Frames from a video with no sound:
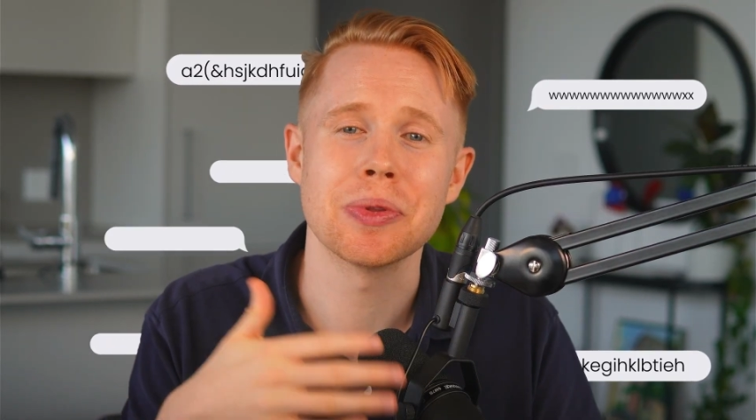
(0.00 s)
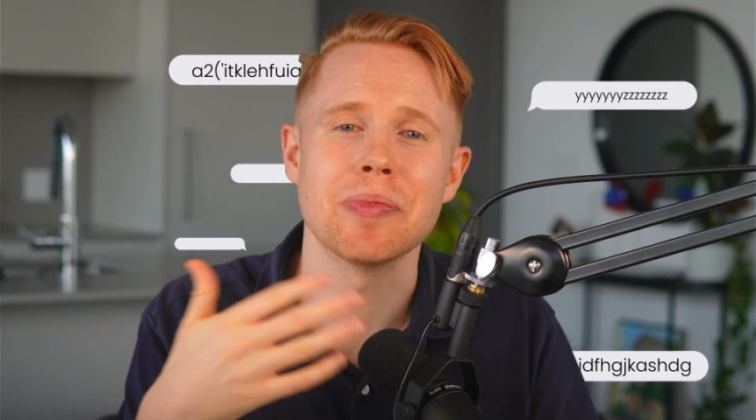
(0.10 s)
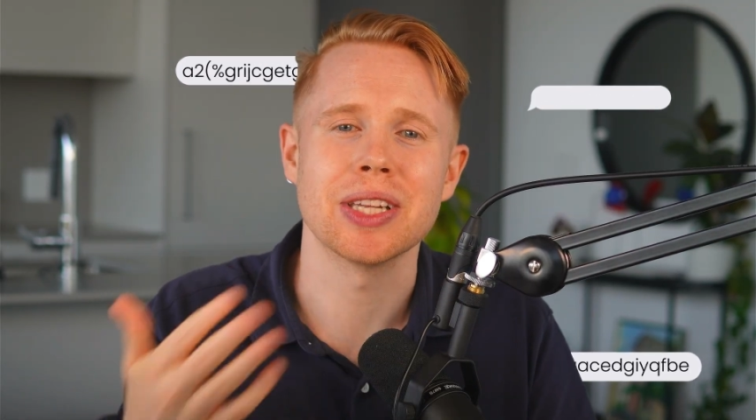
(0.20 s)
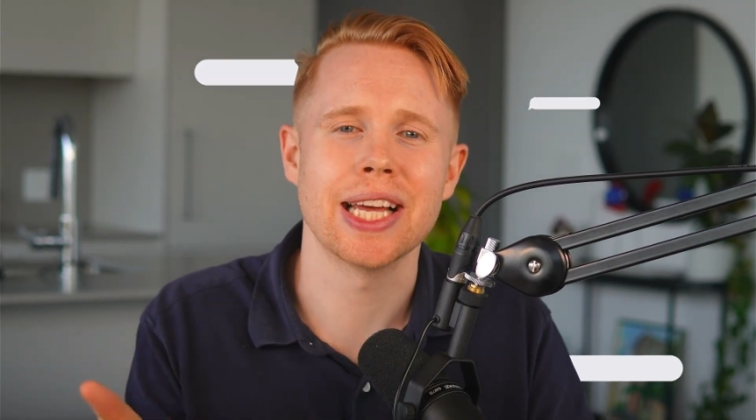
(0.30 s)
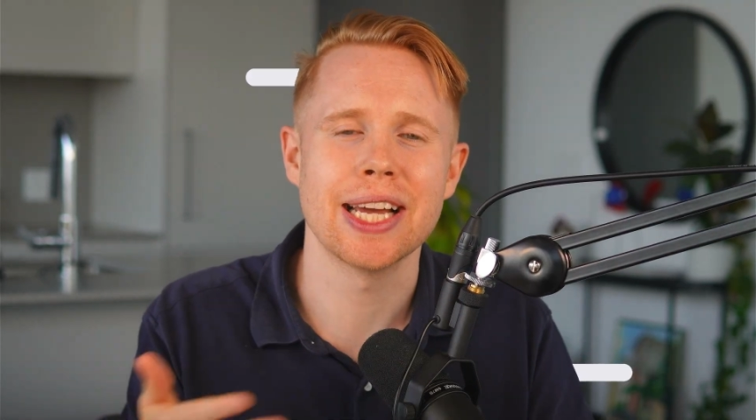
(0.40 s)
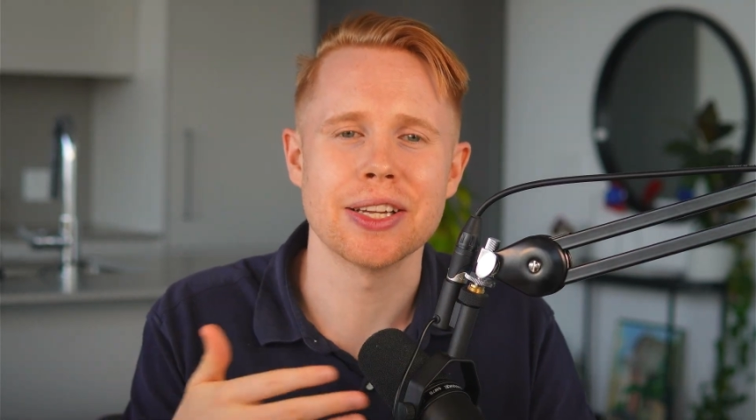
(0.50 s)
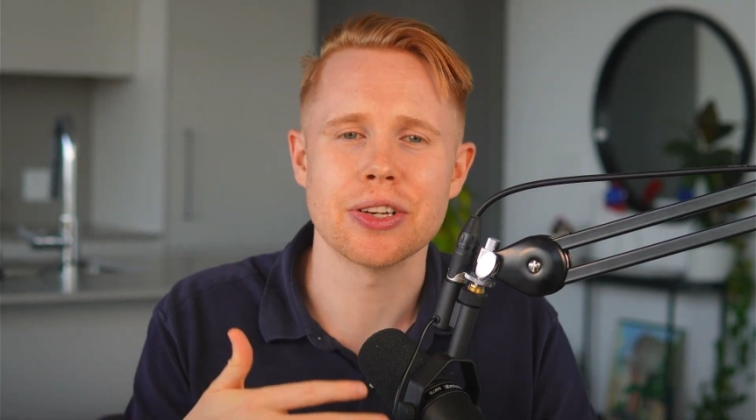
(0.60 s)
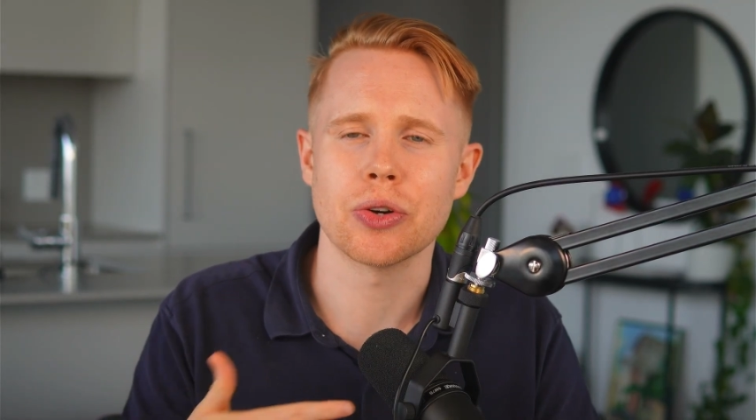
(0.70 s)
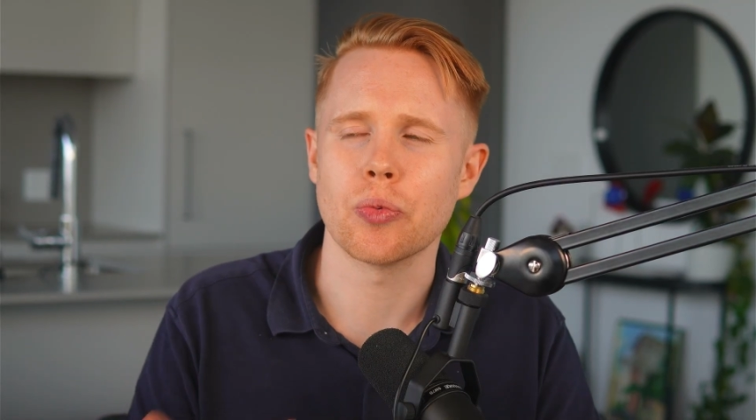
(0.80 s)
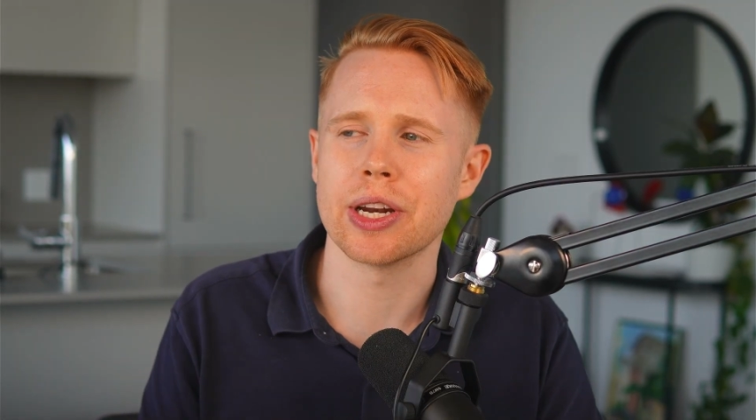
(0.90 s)
them land
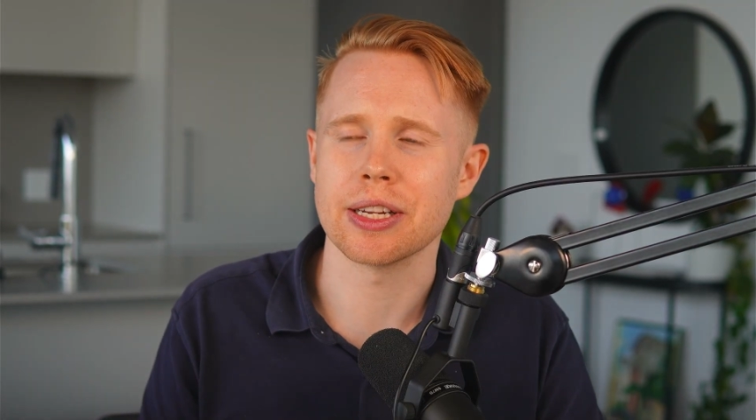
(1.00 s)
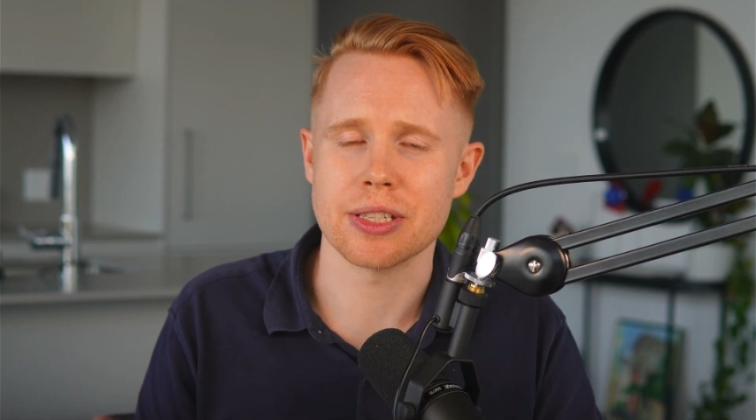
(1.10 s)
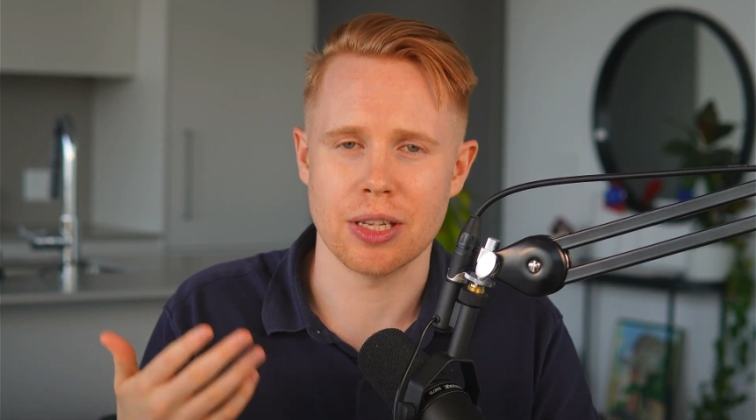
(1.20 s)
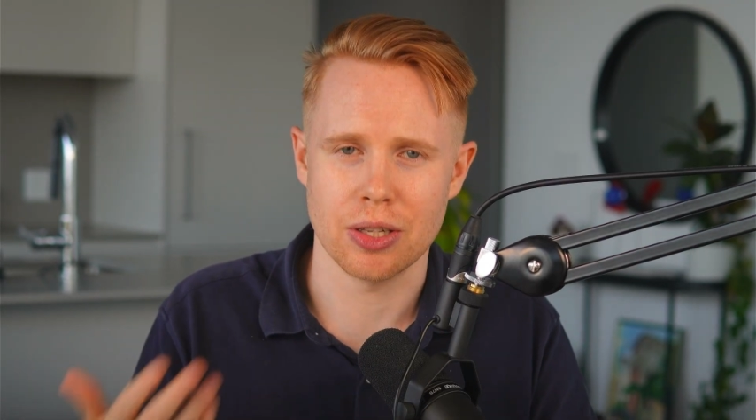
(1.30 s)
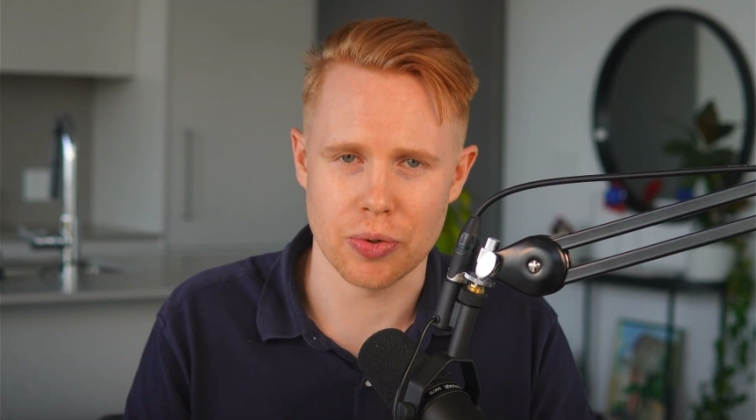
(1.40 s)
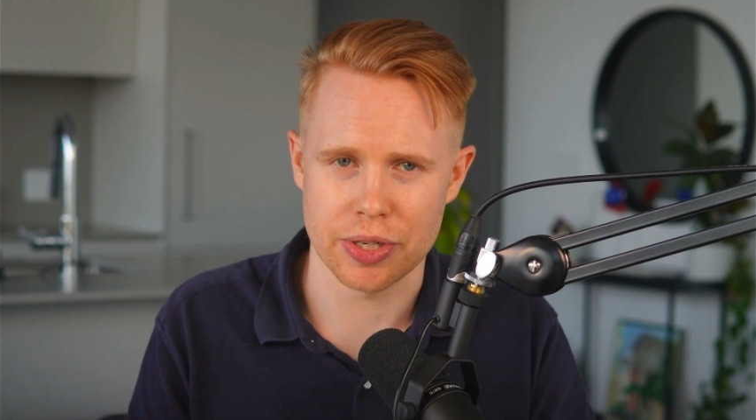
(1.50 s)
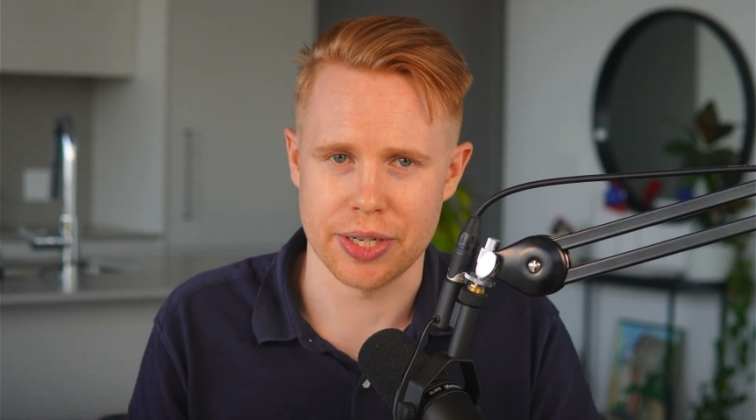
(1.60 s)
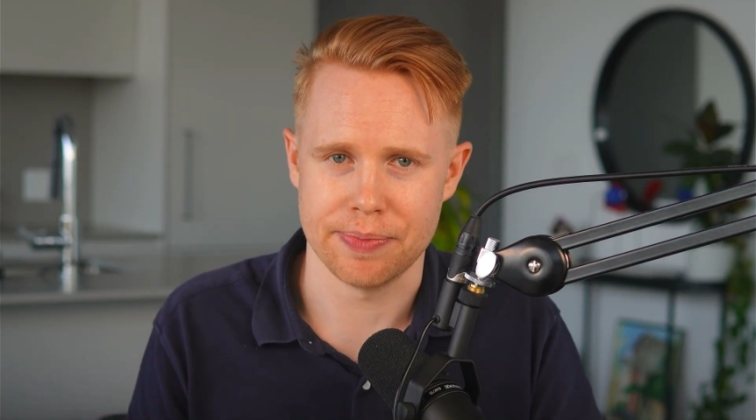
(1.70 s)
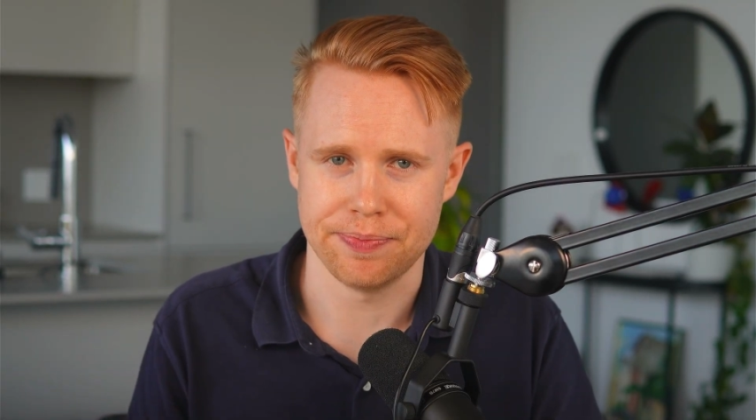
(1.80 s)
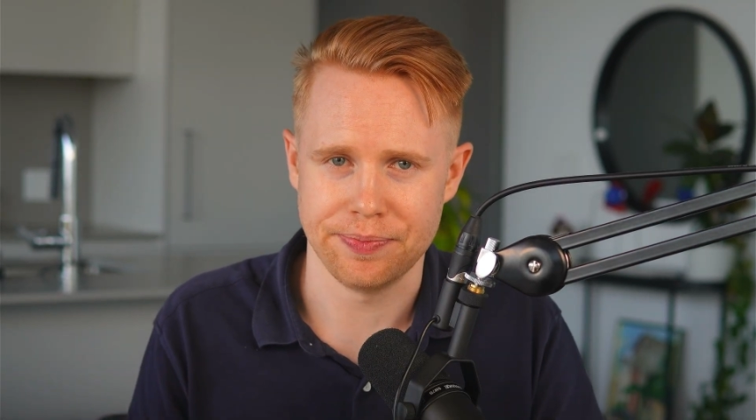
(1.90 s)
on a winning
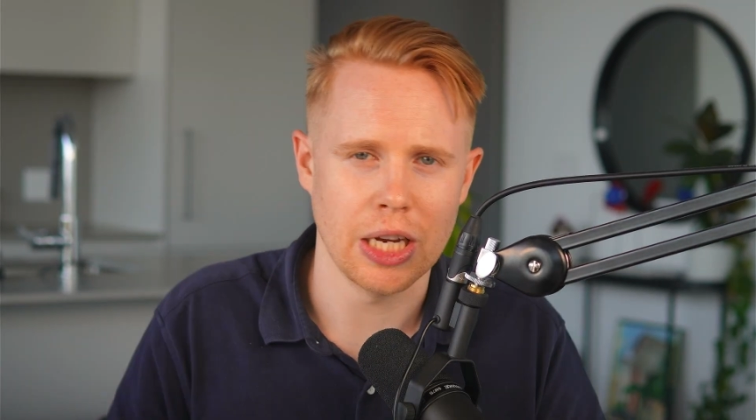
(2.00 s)
solution.